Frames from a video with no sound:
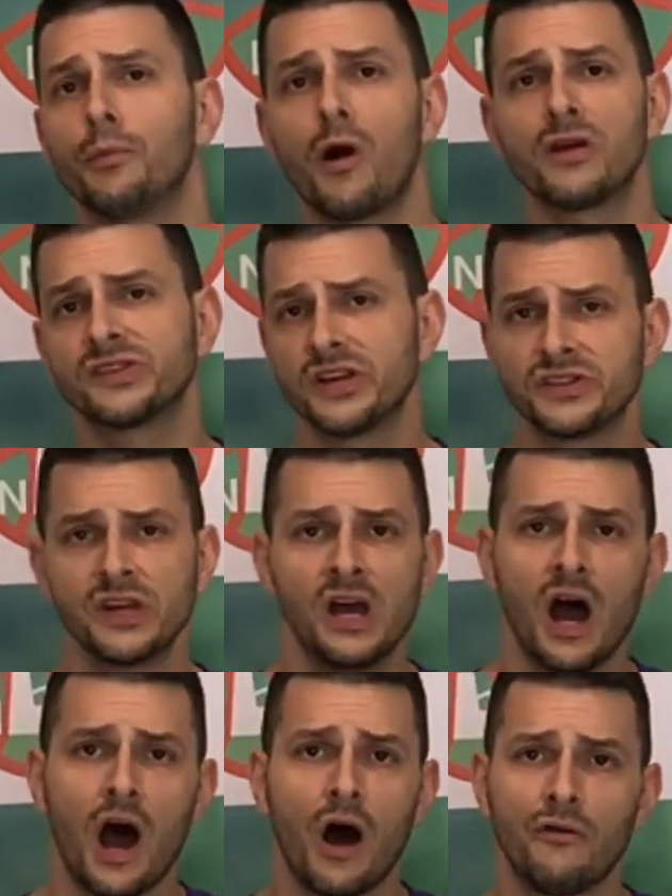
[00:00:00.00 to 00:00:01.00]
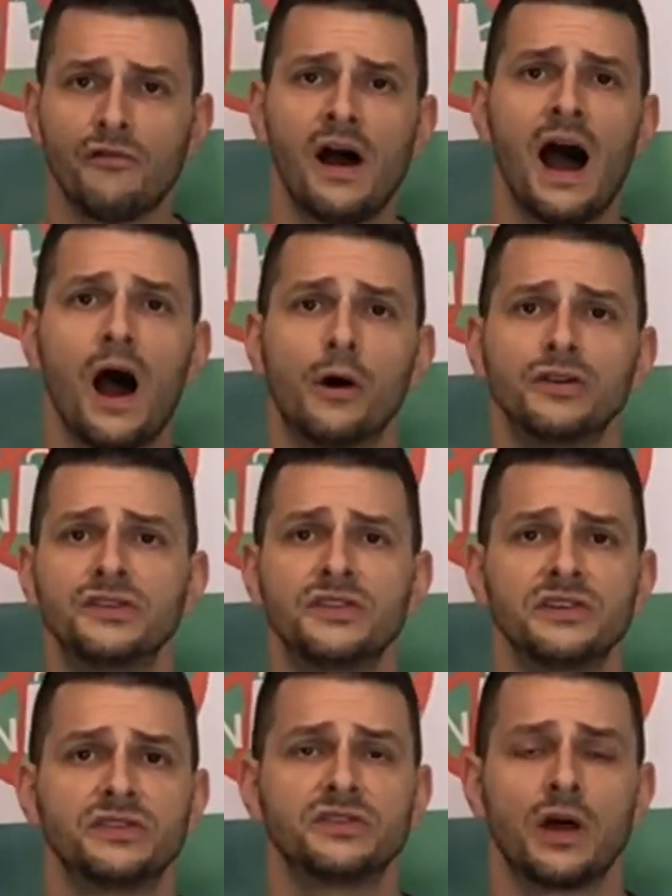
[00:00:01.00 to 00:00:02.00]
process of how does
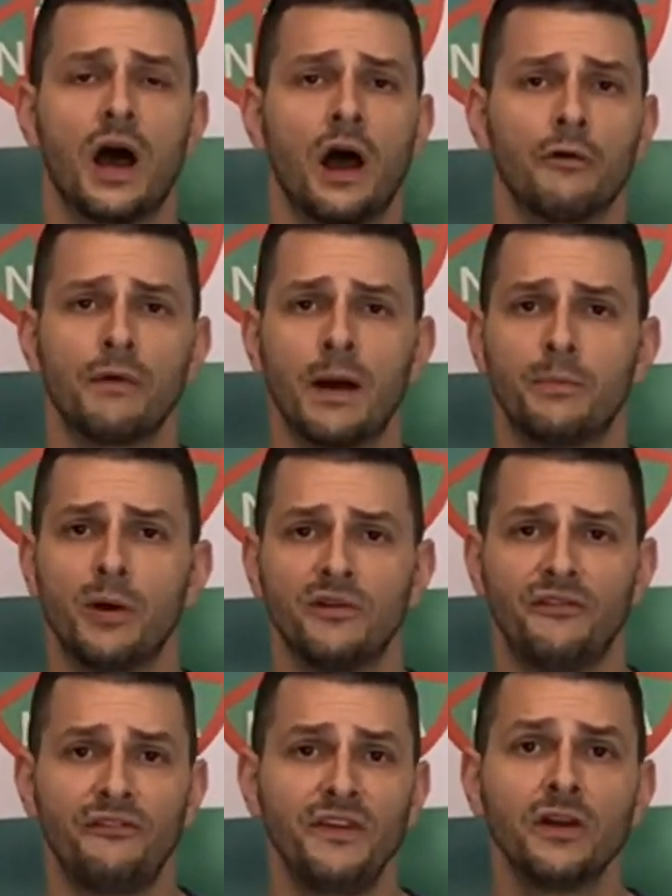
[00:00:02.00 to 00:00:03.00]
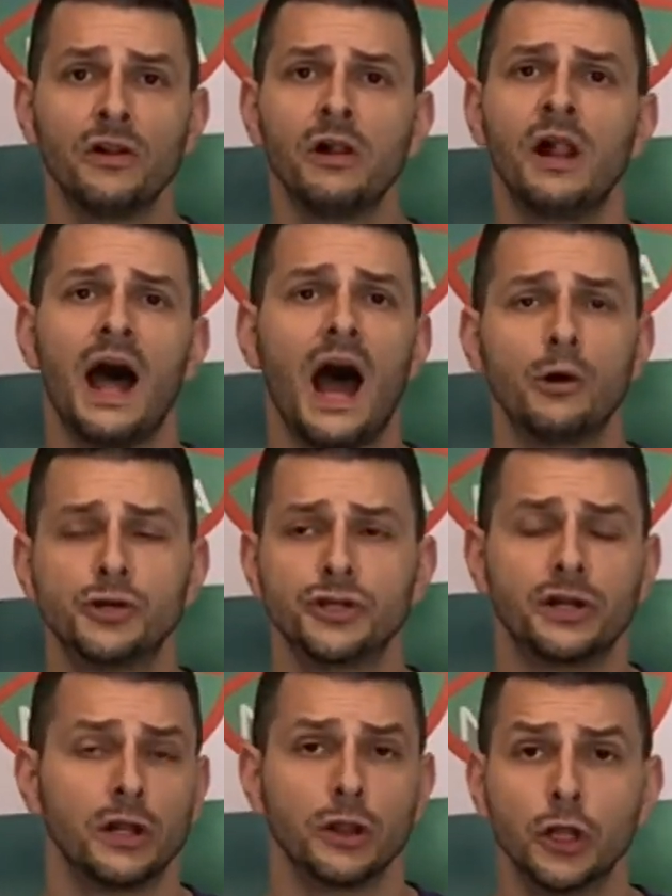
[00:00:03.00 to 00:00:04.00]
this uh, rep feel, how
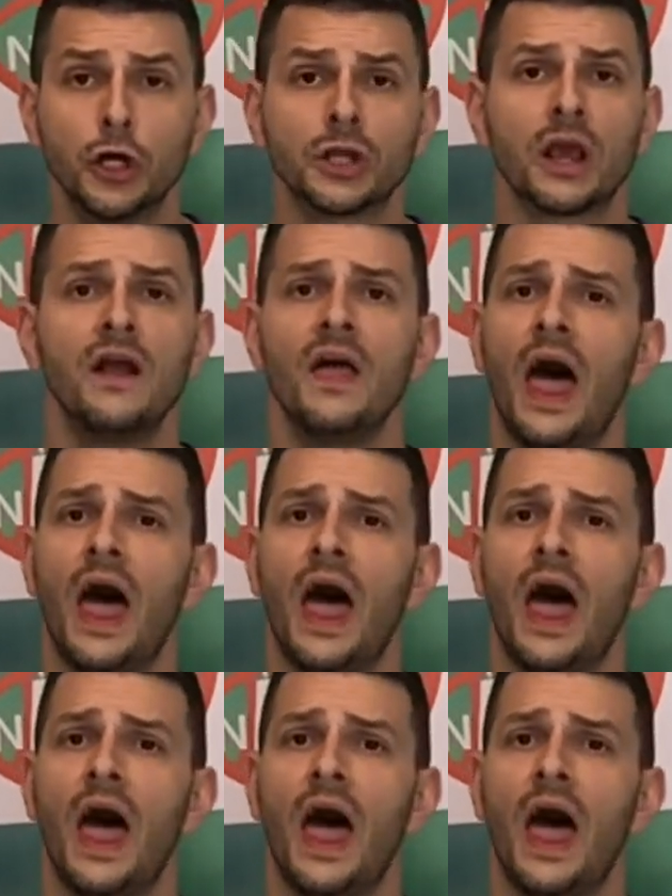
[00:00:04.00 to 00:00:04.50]
should it look,